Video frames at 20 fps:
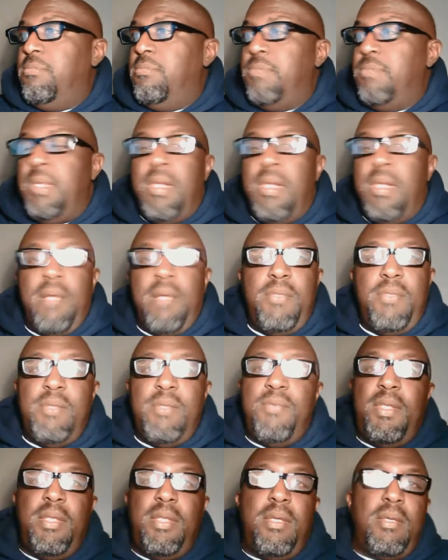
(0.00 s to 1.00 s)
get off this
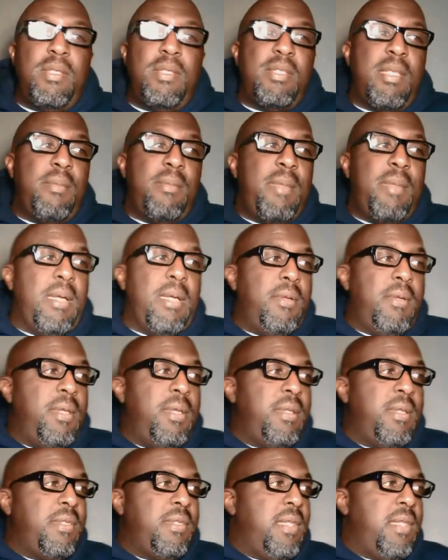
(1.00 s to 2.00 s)
video because I'm not going to
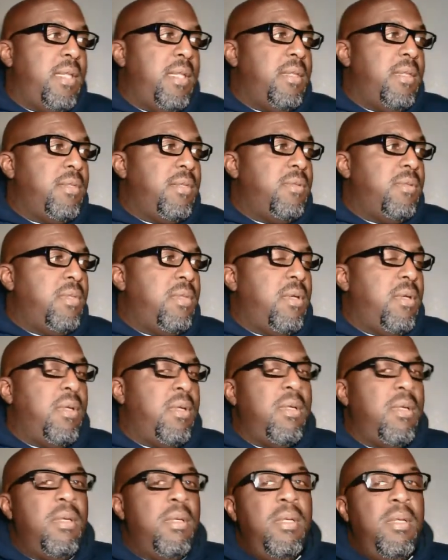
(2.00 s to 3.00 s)
entertain it too long.
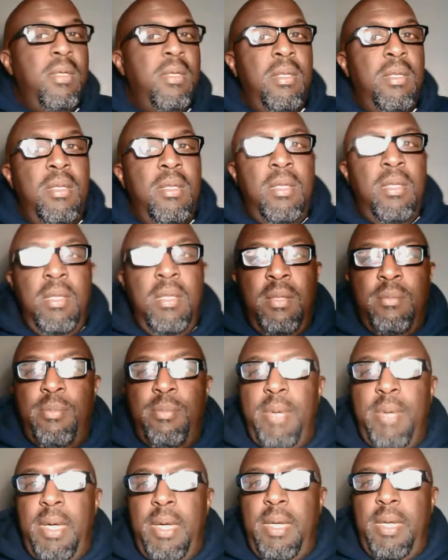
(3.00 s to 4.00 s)

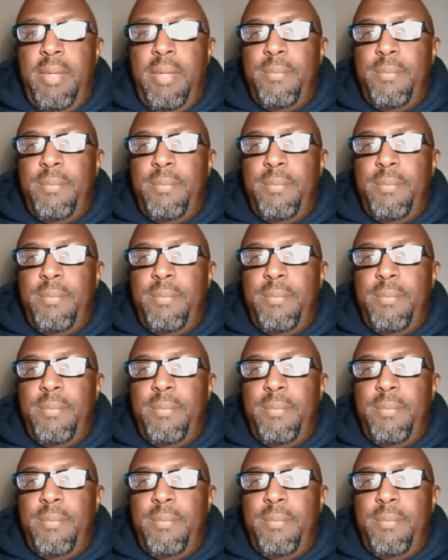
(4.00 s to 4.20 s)
But